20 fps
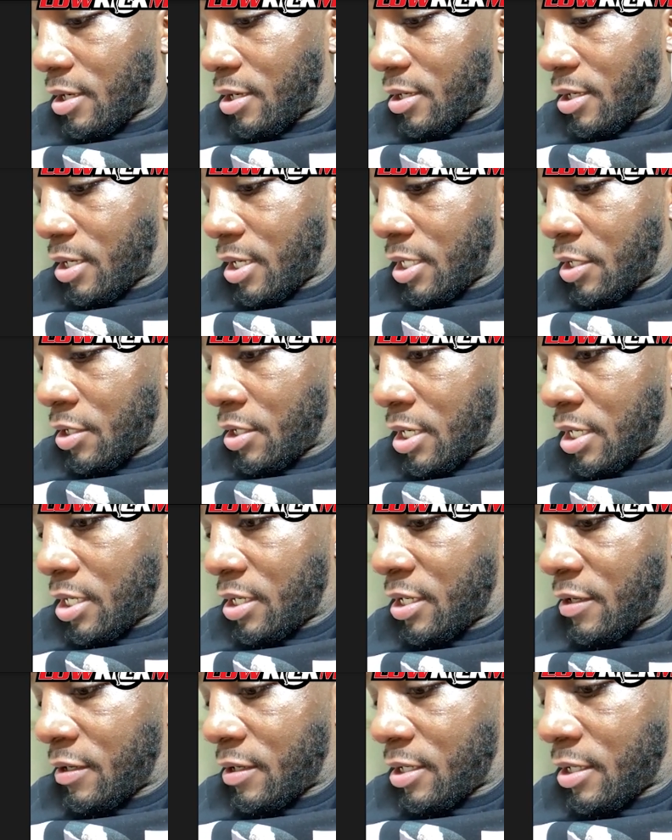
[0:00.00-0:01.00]
I'm not,
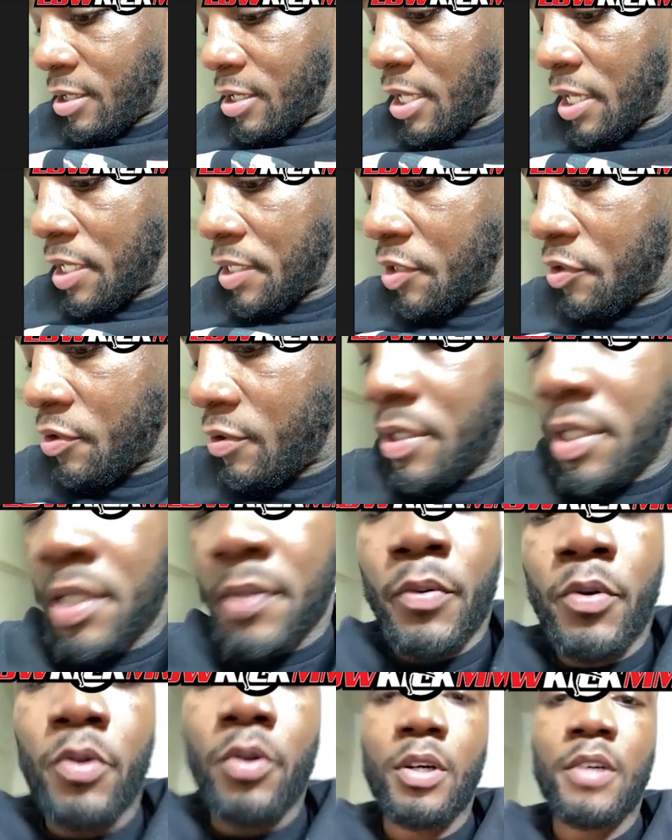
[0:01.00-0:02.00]
in the history of the
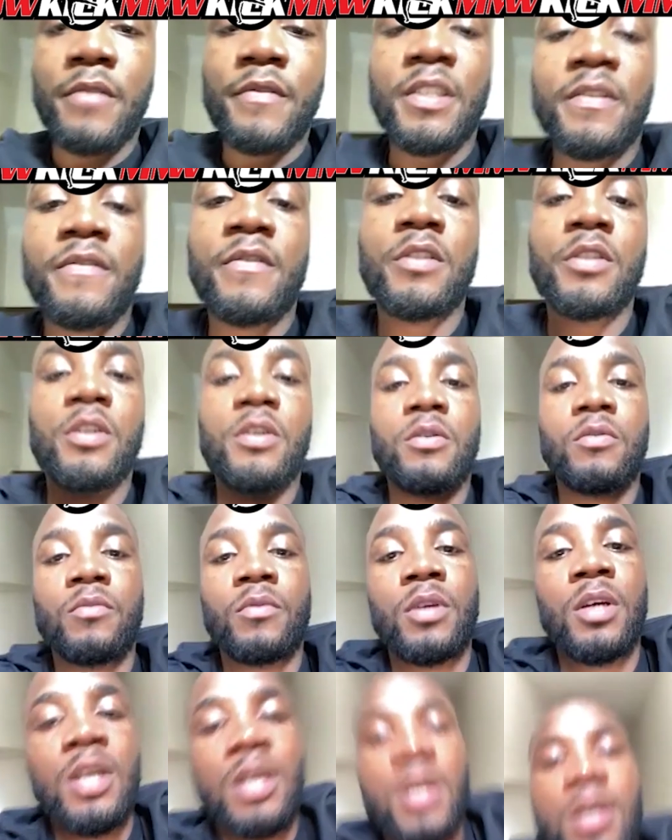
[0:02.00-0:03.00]
sport, I've never known
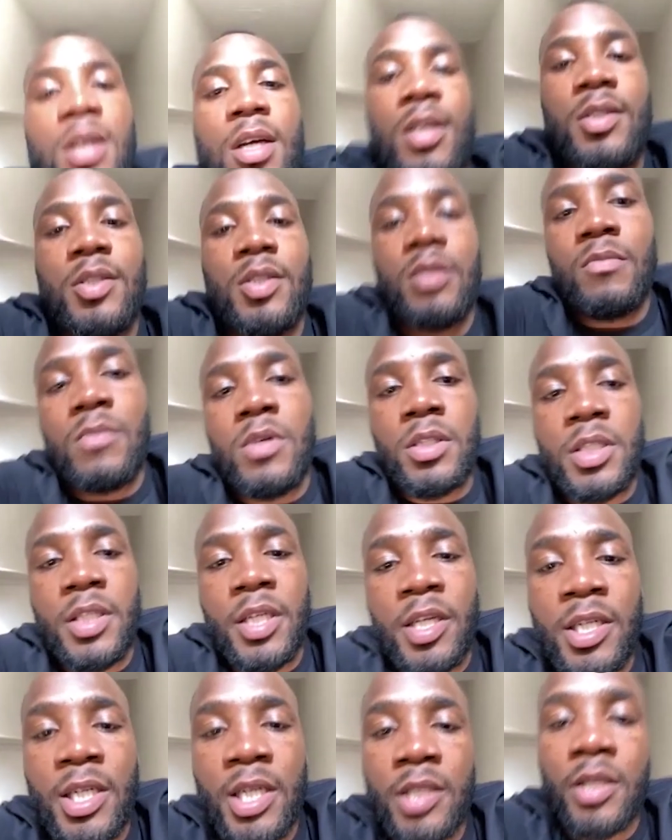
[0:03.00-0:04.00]
someone to
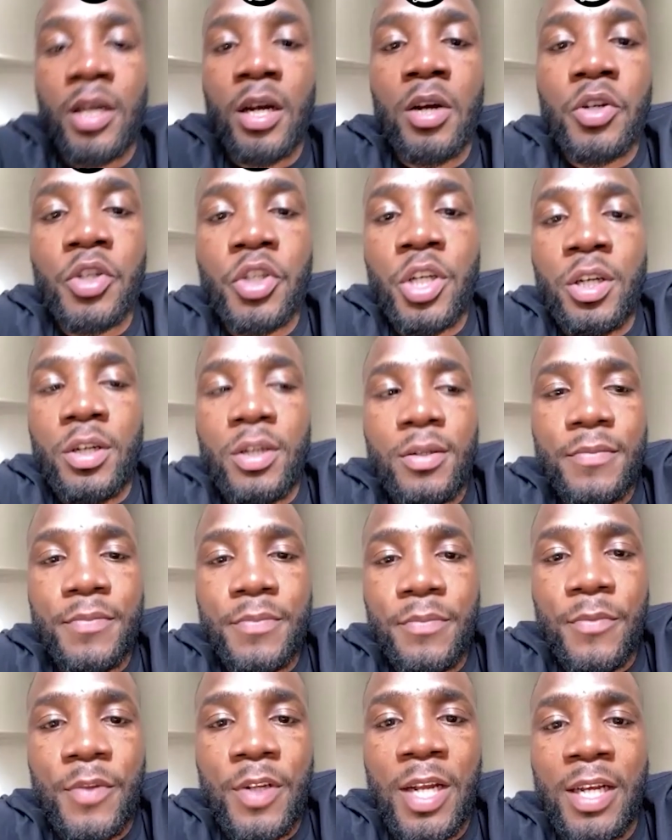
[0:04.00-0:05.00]
turn down a title shot.
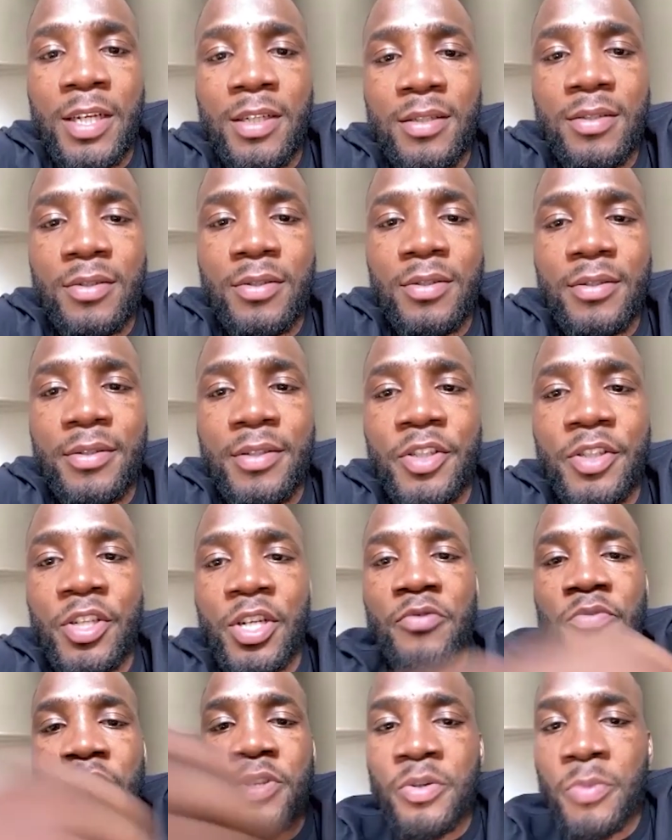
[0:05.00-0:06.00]
Like
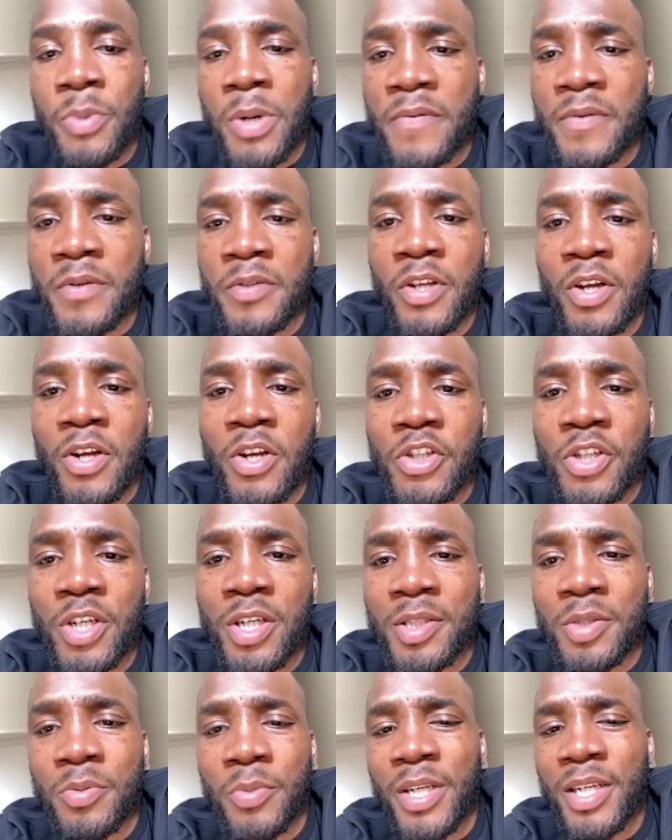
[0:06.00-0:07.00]
literally running away from a title shot.
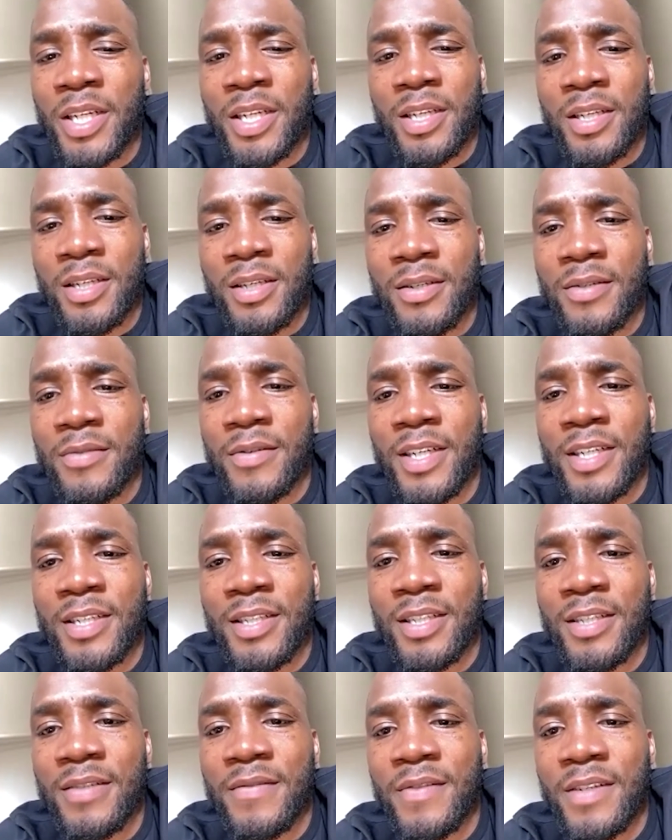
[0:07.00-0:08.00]
It's weird, right?
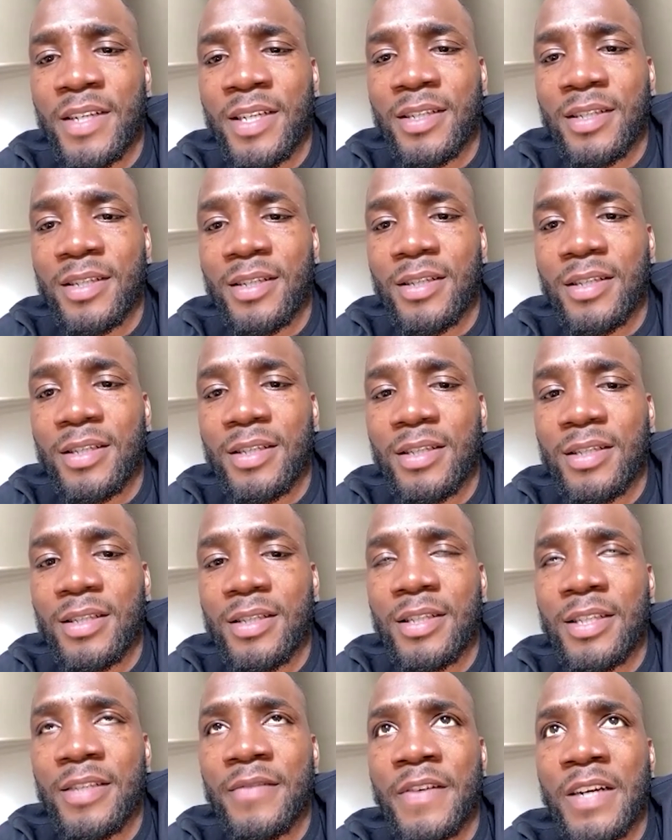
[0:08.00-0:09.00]
They
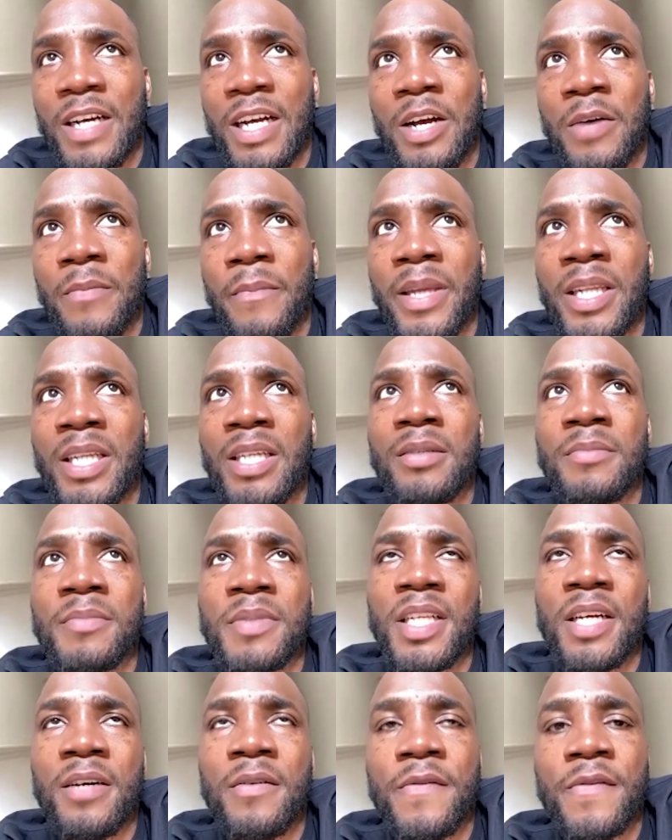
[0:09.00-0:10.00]
even outbidding
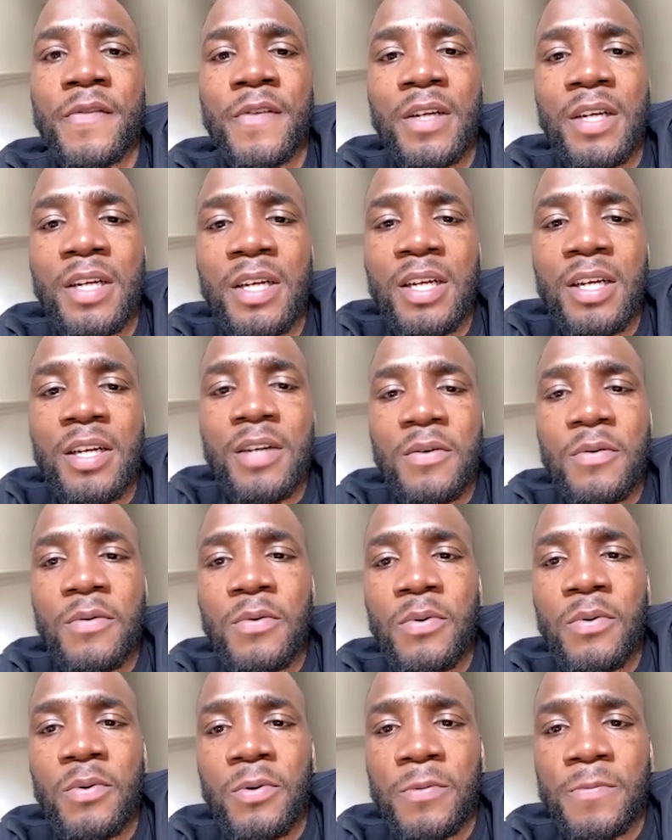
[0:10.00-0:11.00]
themselves,
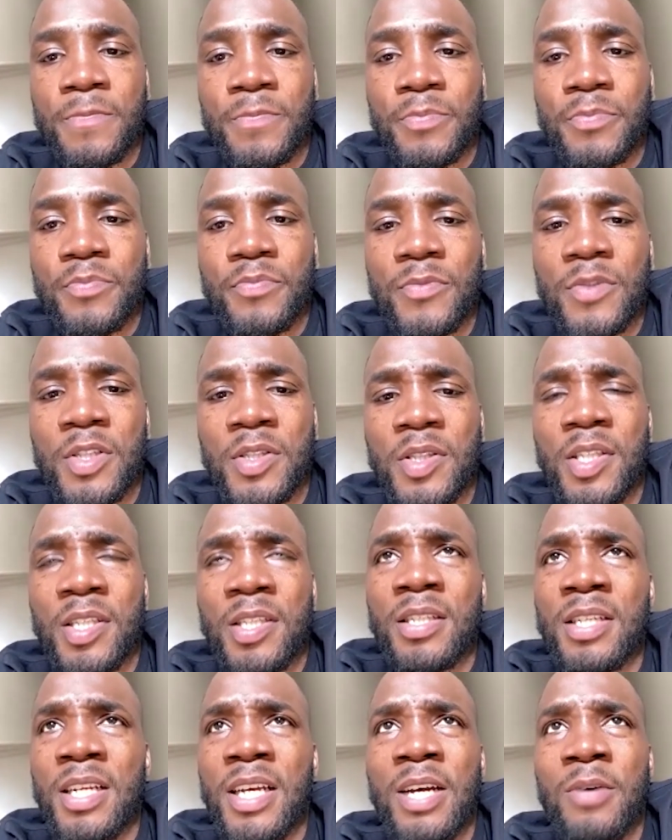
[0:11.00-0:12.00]
or just
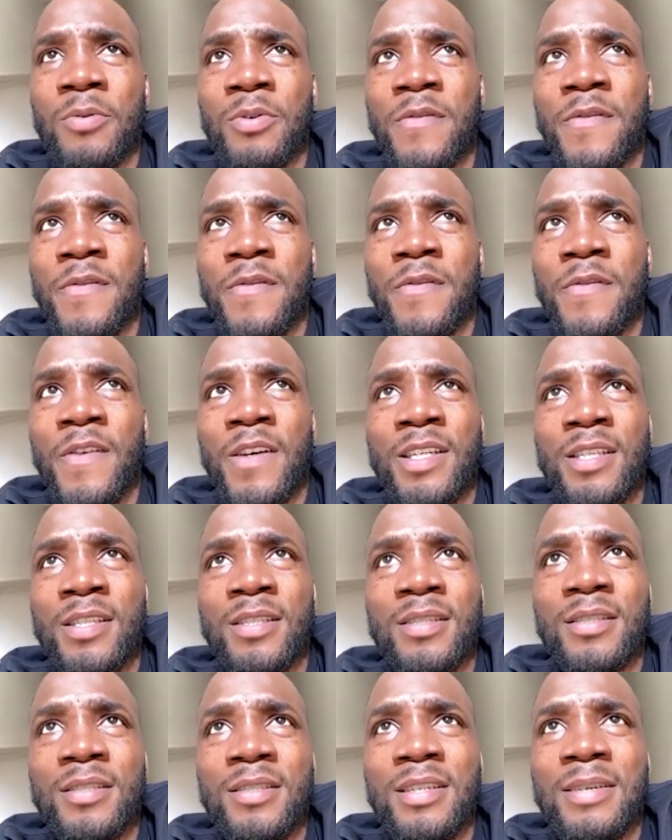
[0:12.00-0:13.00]
saying, "Nah, I want to fight
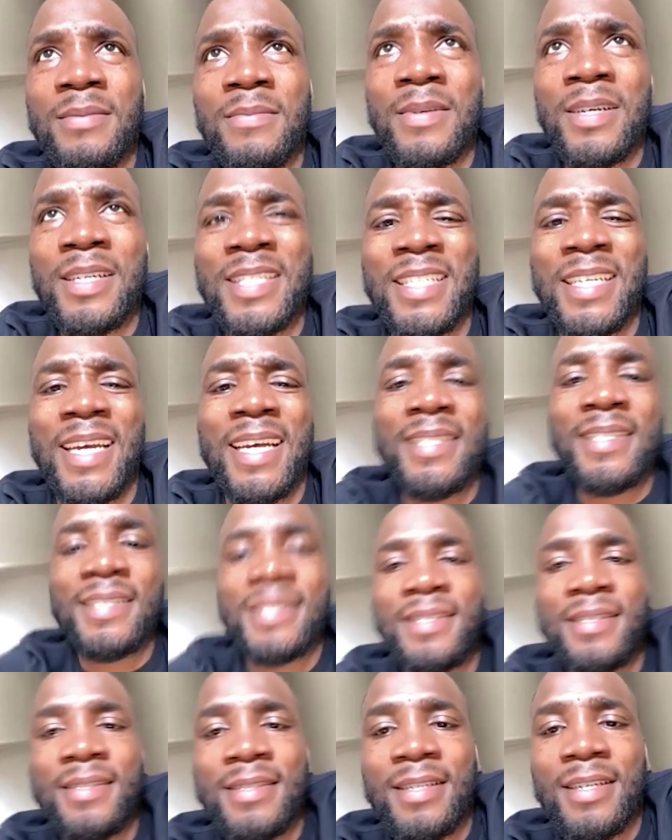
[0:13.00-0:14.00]
a
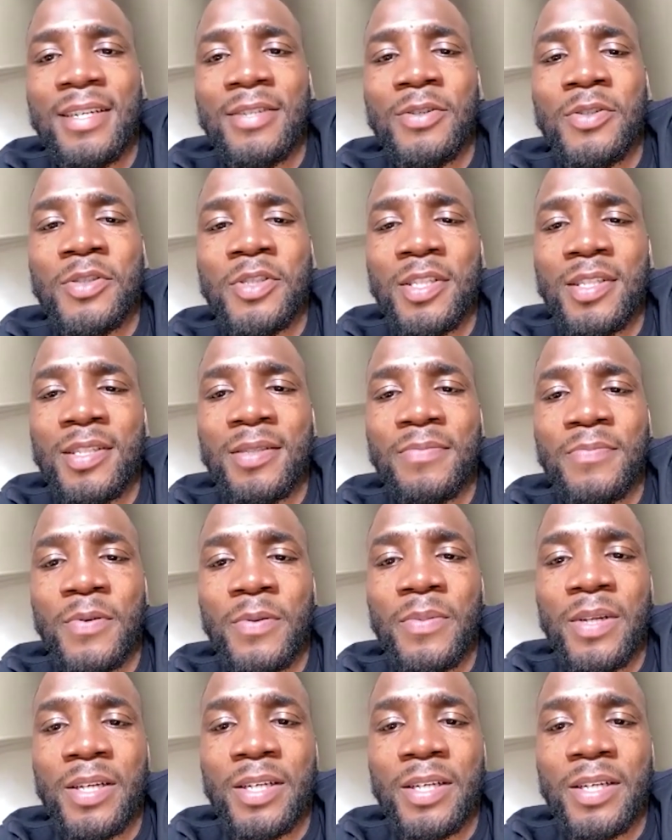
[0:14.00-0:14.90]
Diaz." I know he's probably